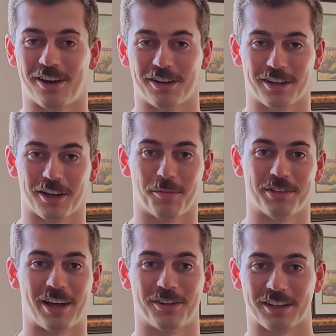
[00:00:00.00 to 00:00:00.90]
and it comes
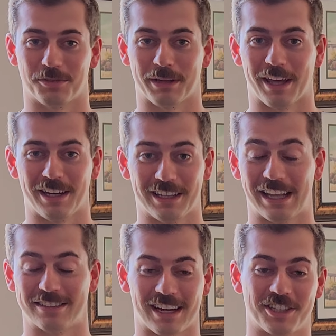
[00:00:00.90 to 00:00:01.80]
out like spaghetti, and
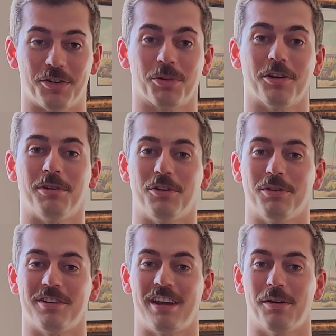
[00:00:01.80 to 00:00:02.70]
that's actually what we're going to be
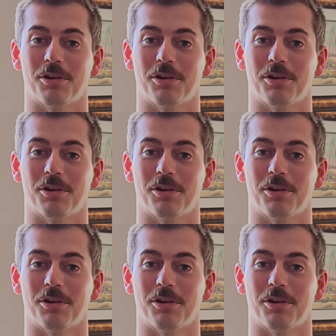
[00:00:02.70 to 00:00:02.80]
doing today.